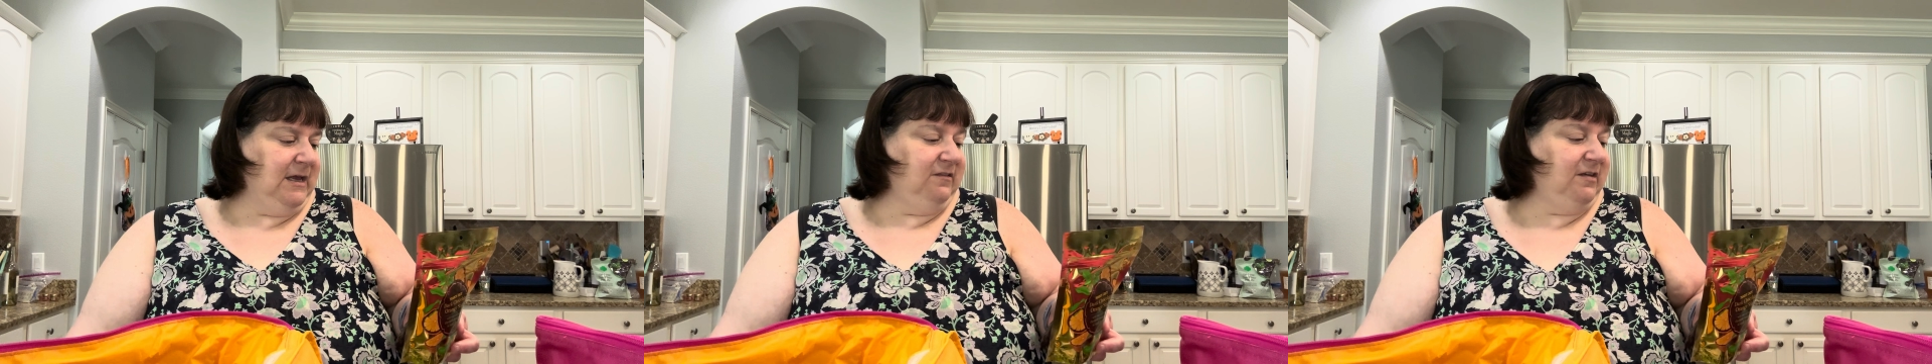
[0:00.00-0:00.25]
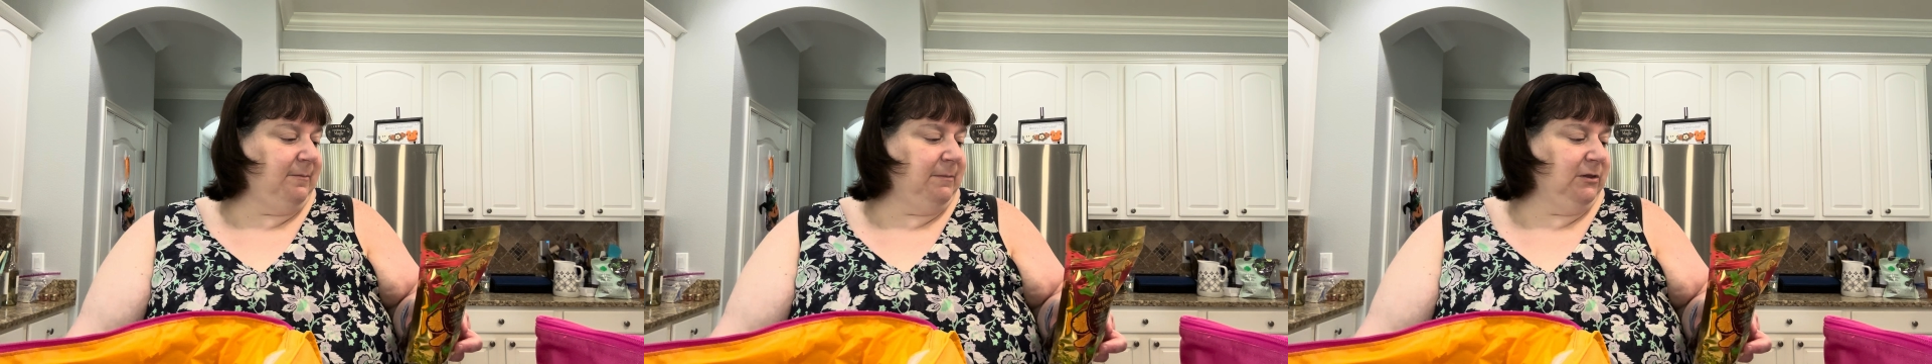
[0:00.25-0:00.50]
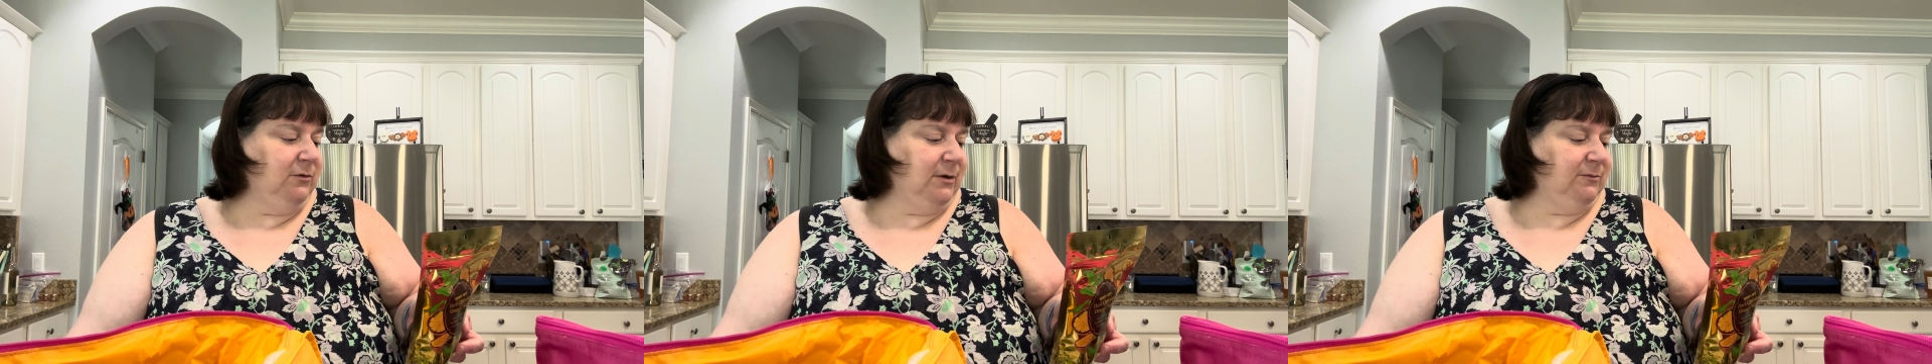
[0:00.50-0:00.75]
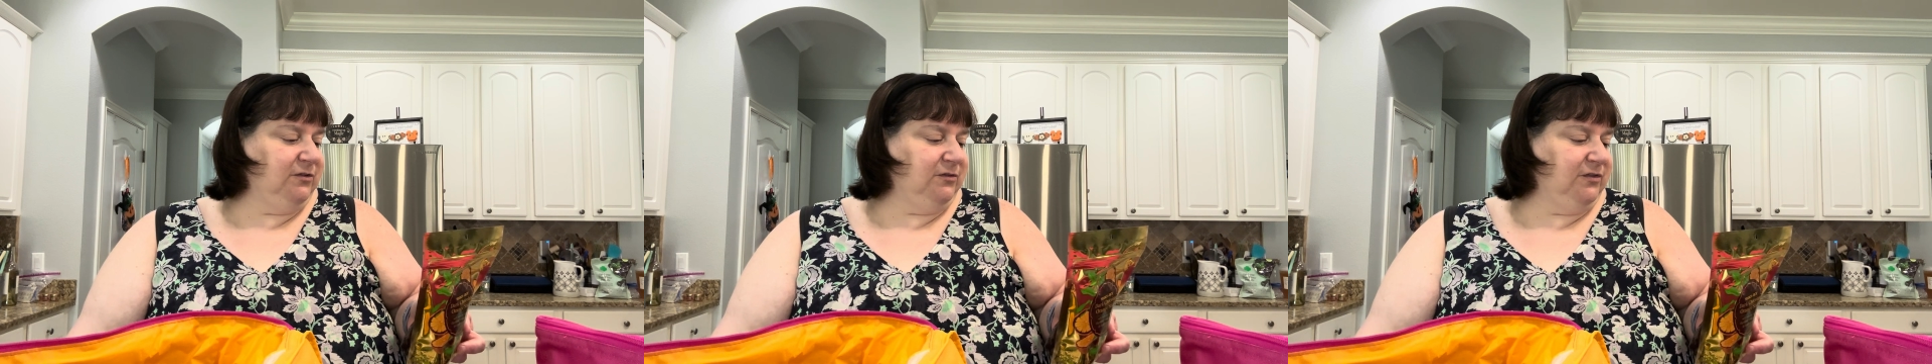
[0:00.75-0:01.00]
10
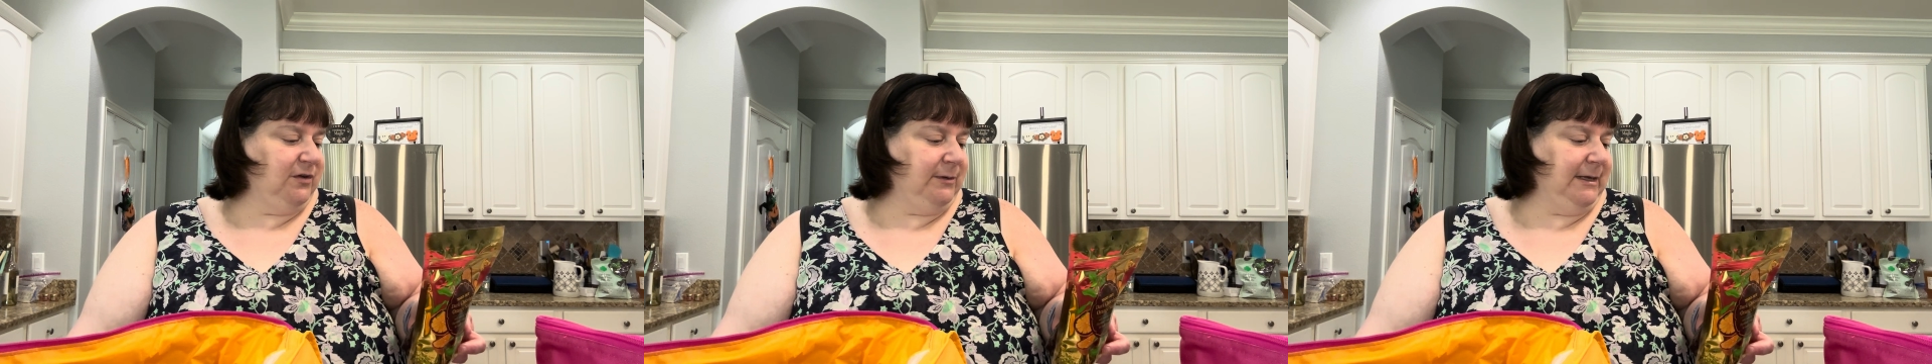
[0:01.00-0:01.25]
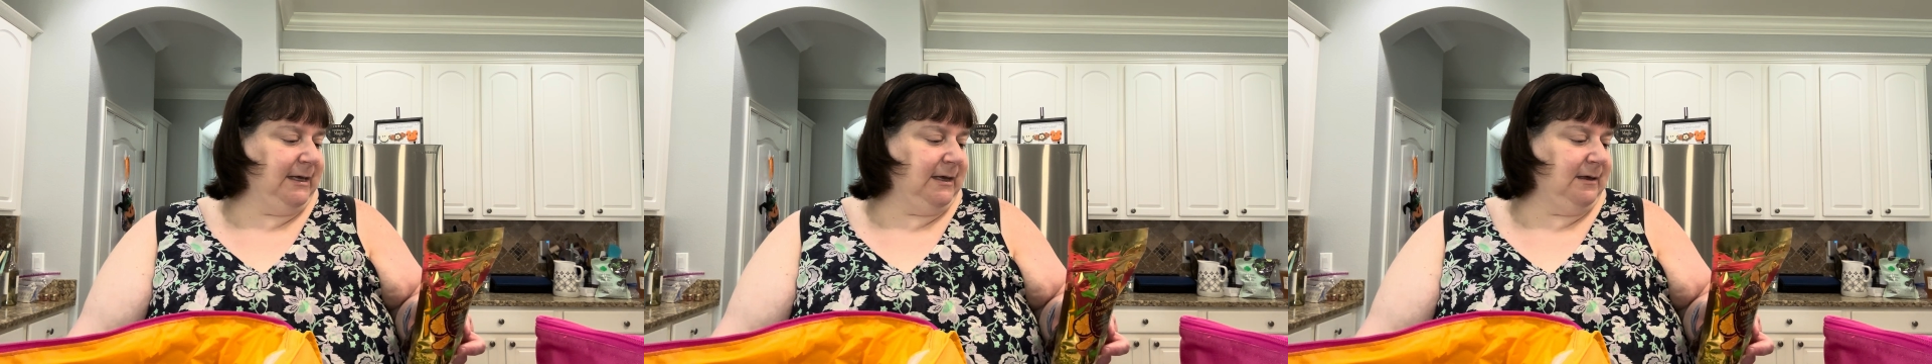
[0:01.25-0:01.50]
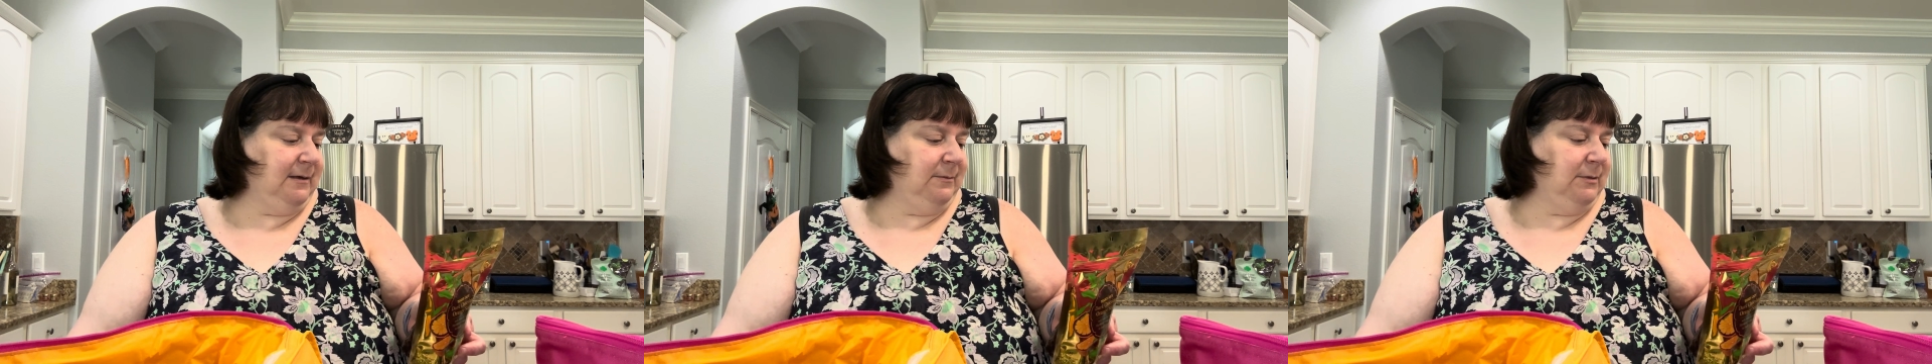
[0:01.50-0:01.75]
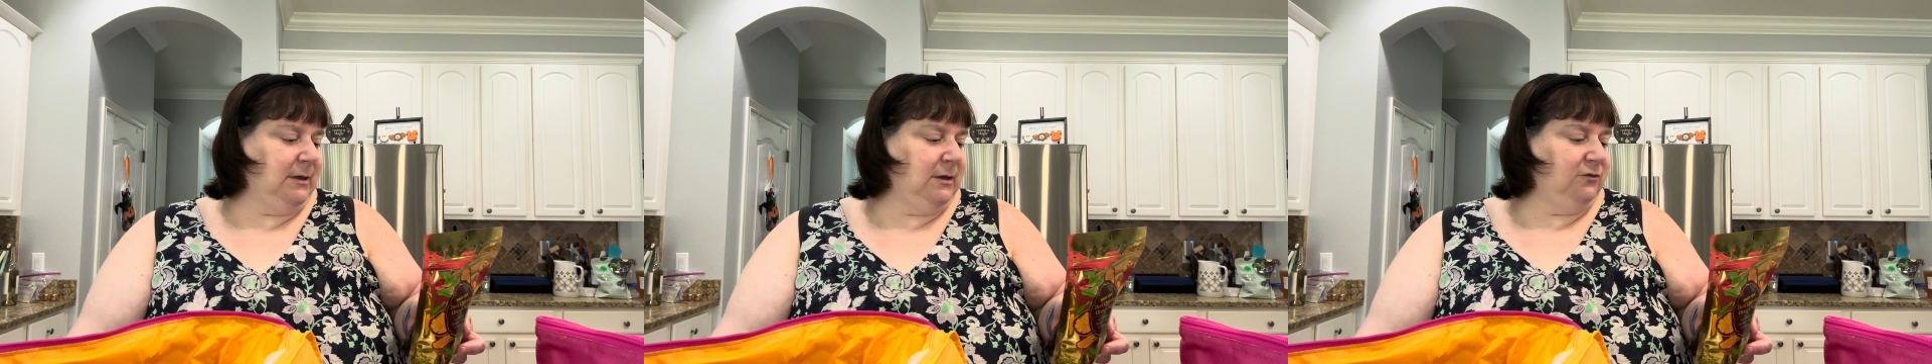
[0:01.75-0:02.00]
milligrams of sodium,